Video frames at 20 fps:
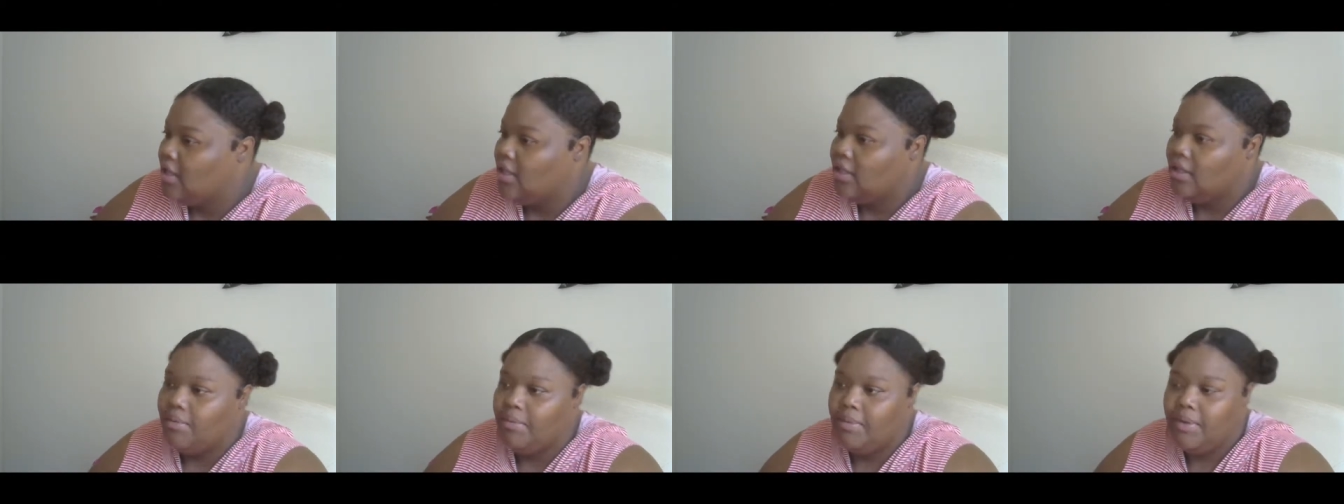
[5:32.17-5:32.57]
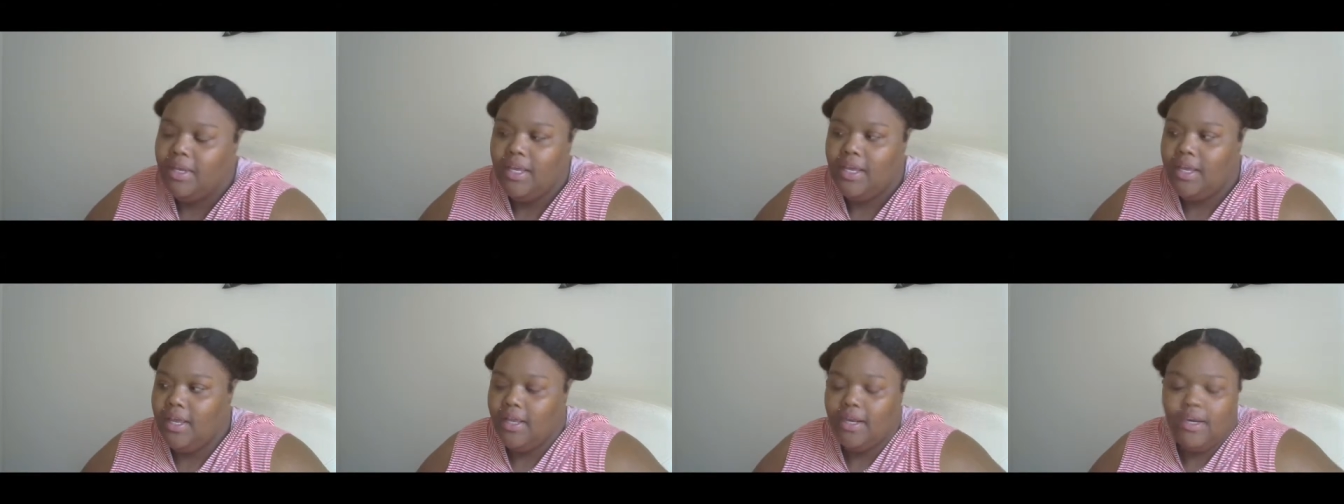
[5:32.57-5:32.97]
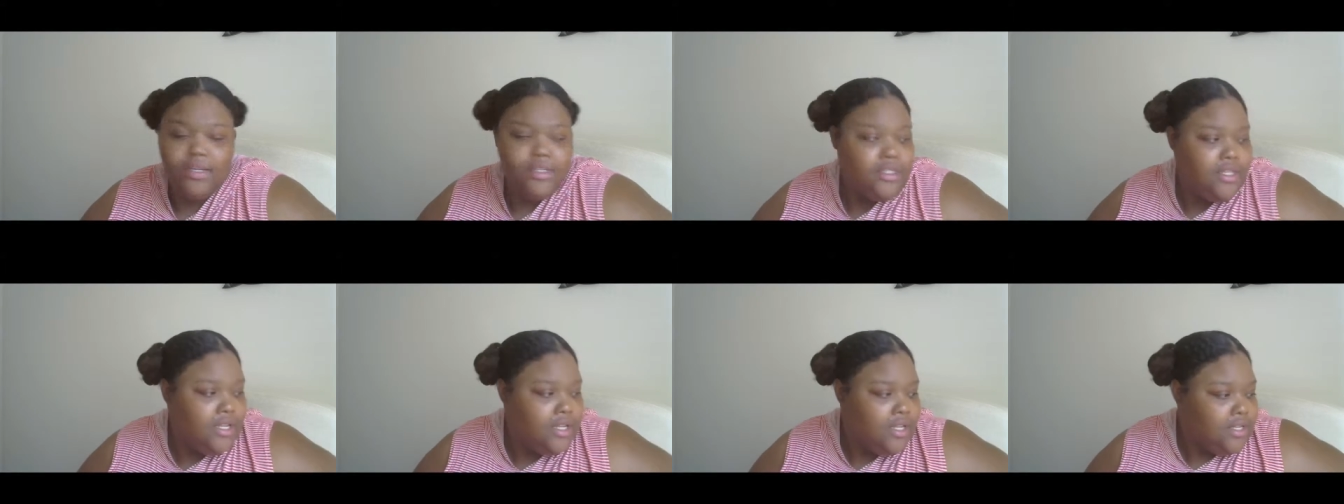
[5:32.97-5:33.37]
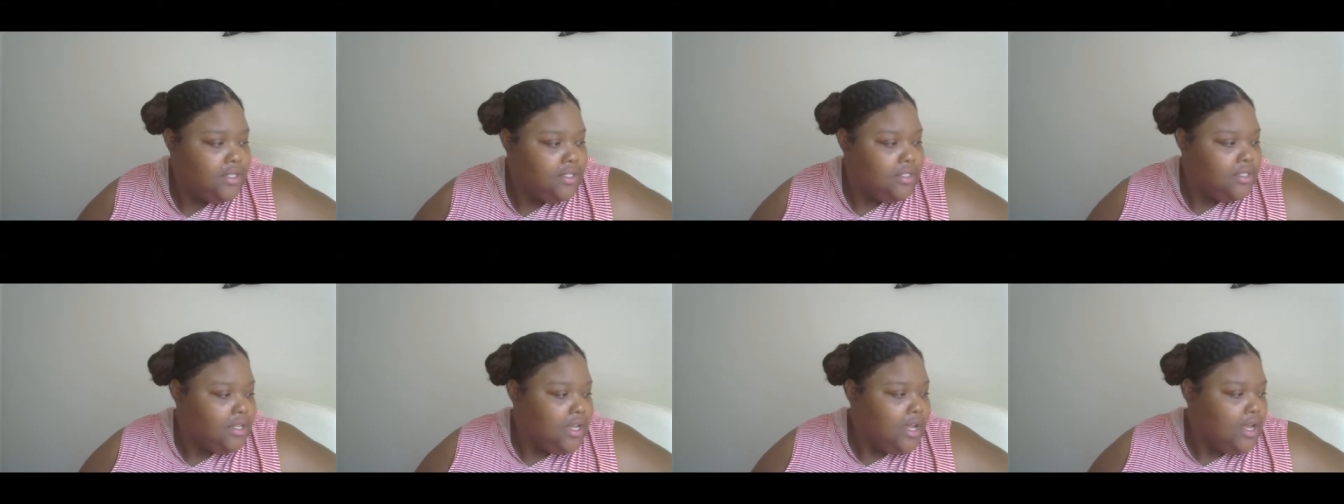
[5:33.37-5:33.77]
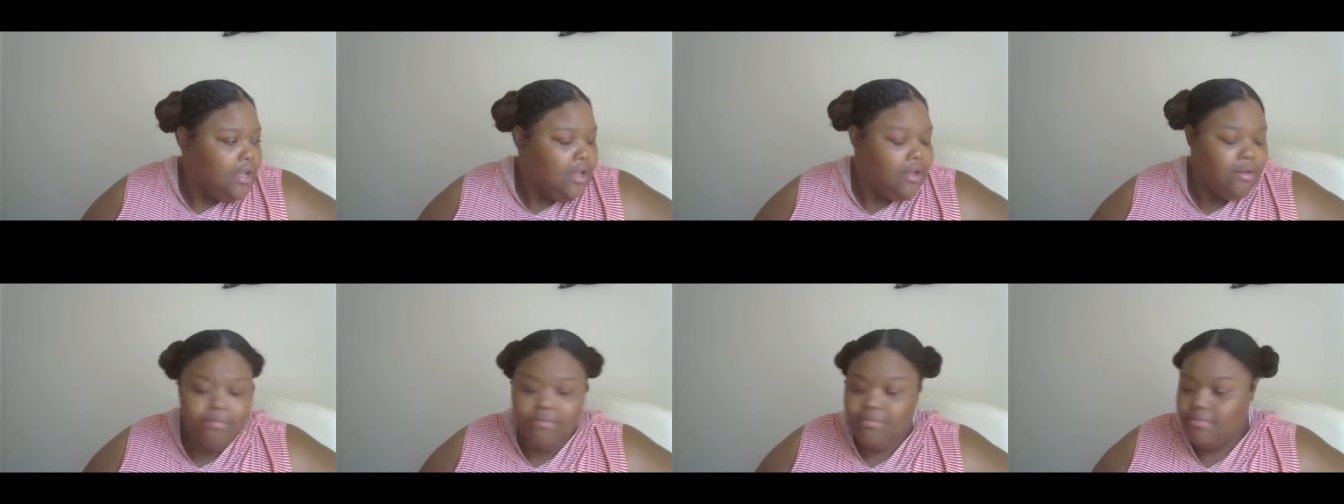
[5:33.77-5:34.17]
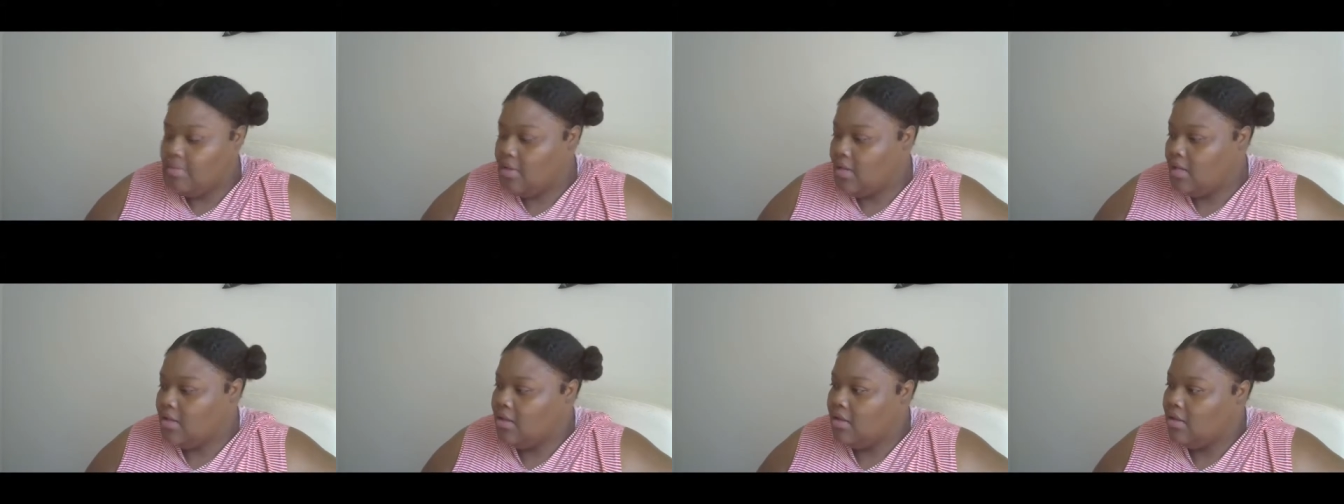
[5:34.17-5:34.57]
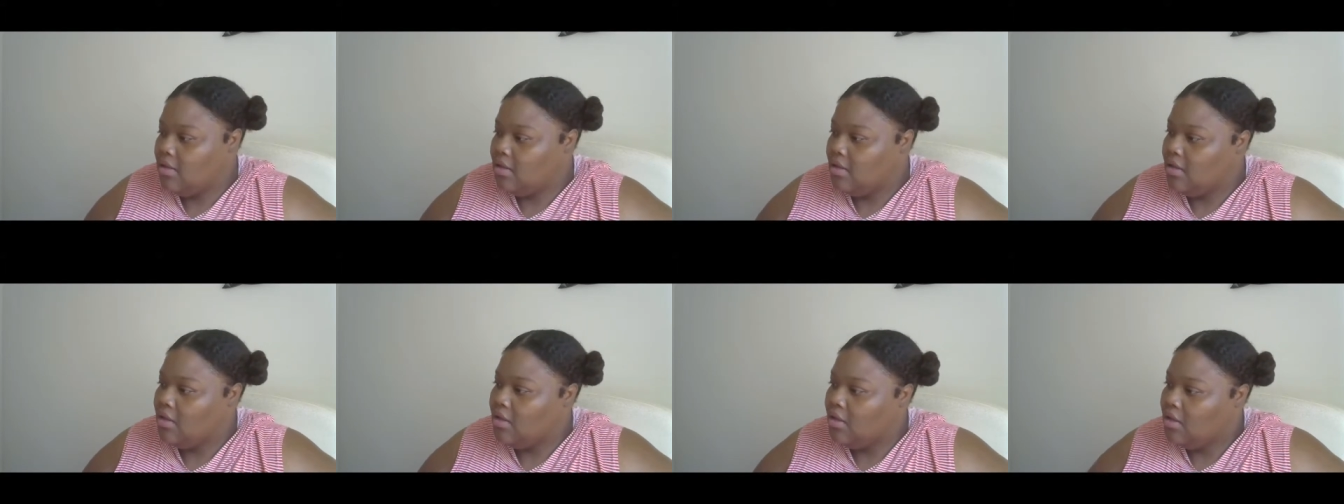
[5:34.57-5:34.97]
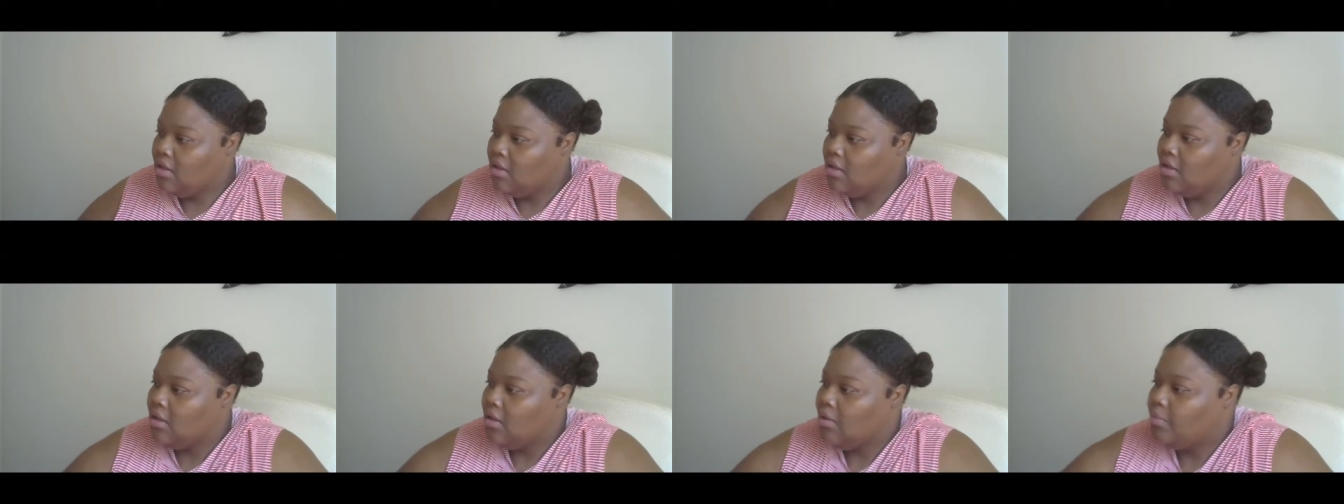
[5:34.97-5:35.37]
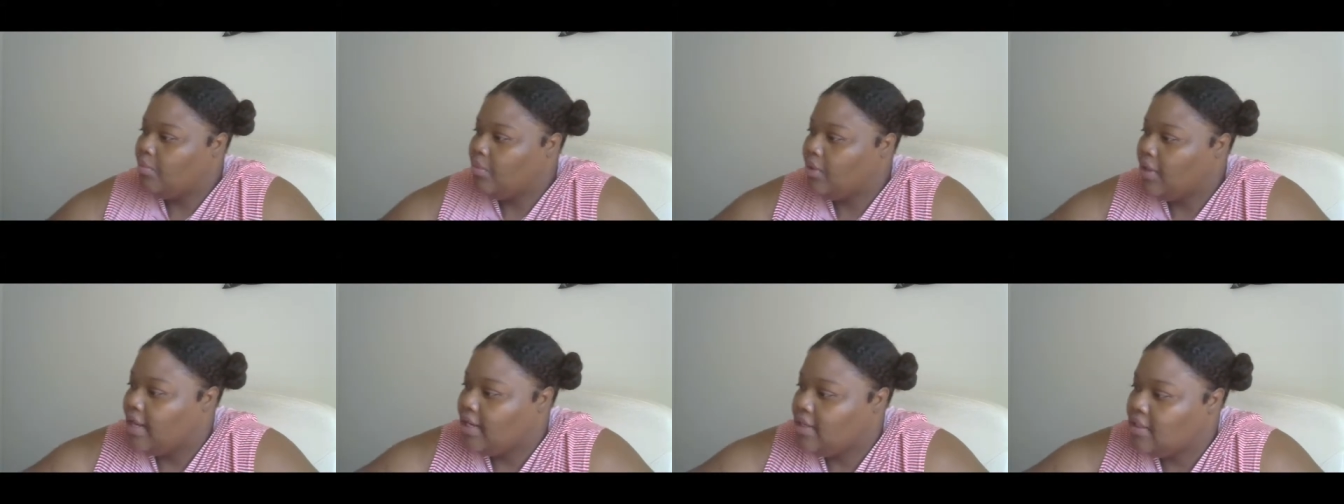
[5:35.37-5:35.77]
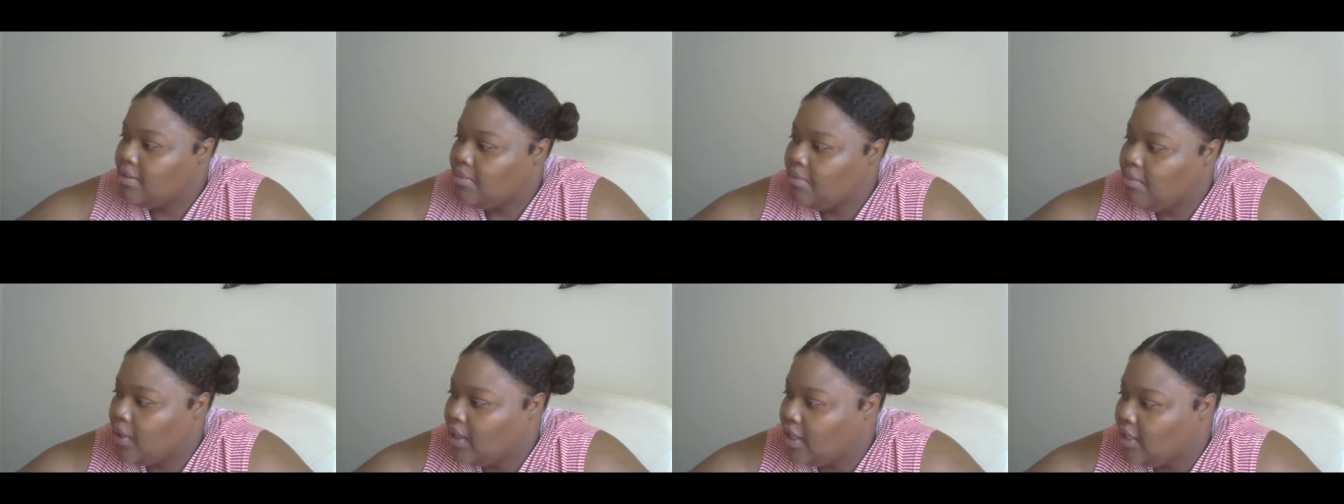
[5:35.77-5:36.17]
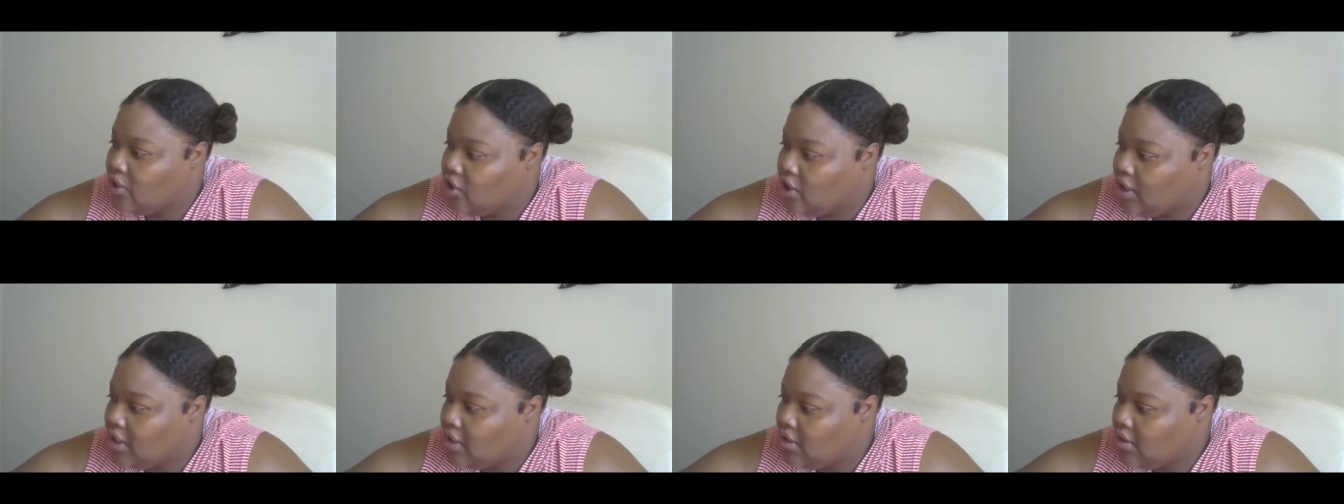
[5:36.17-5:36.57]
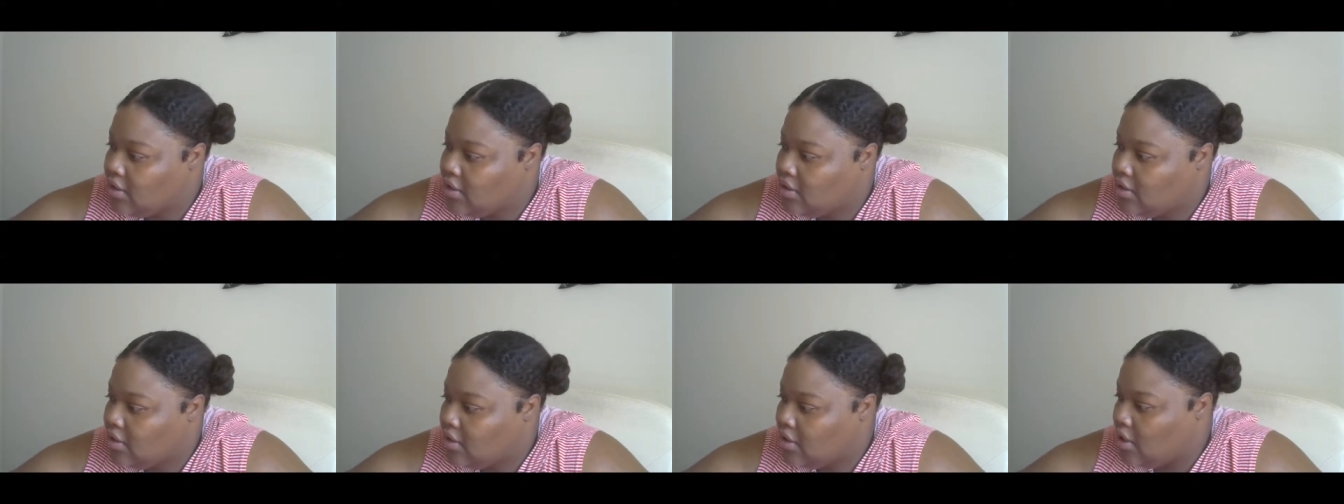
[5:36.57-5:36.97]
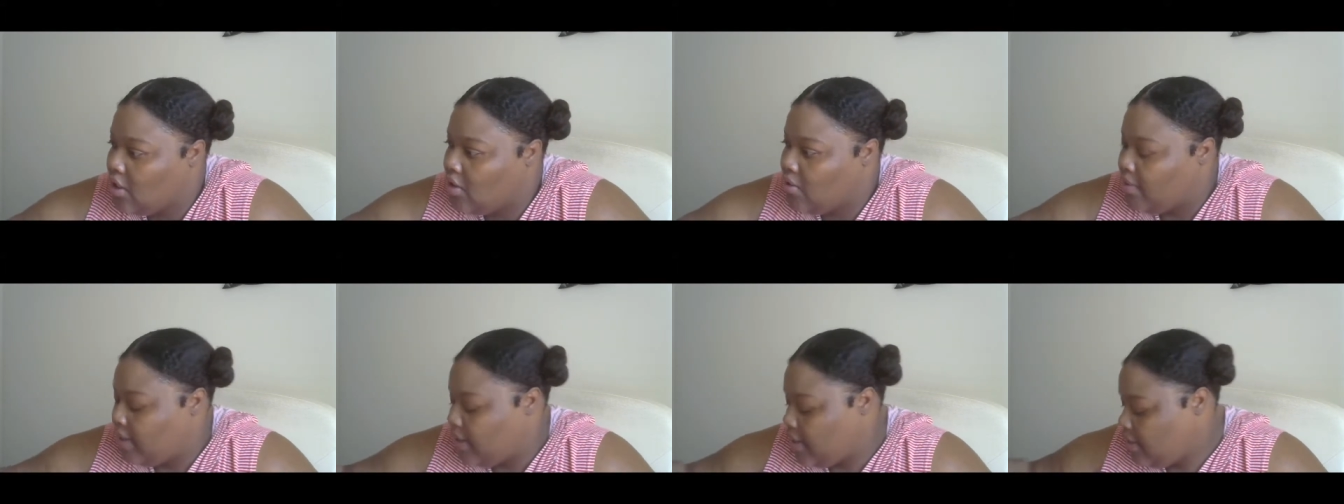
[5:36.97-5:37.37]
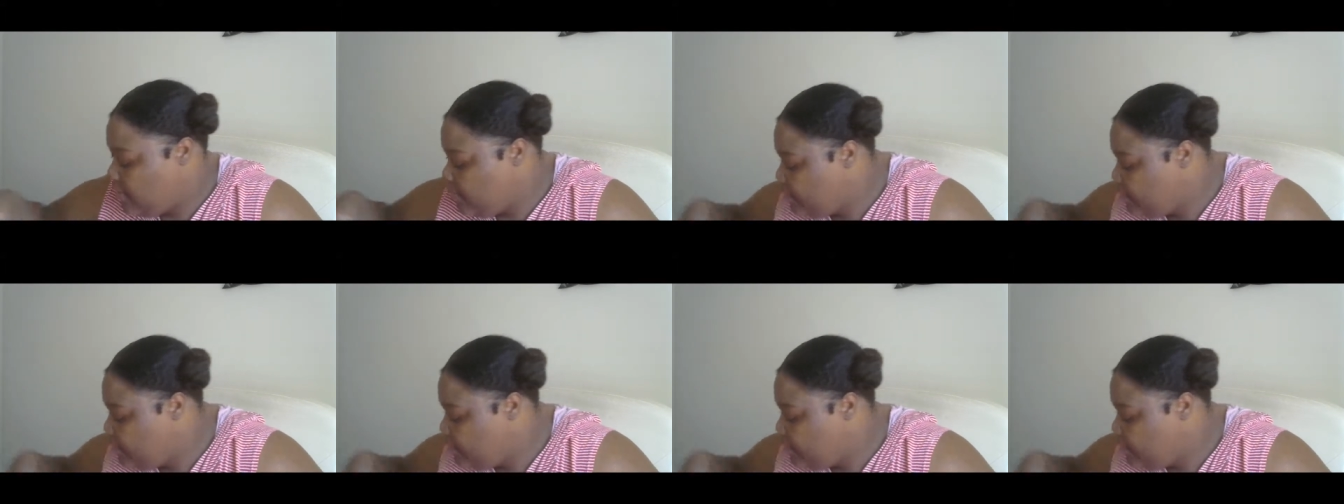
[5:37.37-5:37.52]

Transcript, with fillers: Let me get some blending brushes going.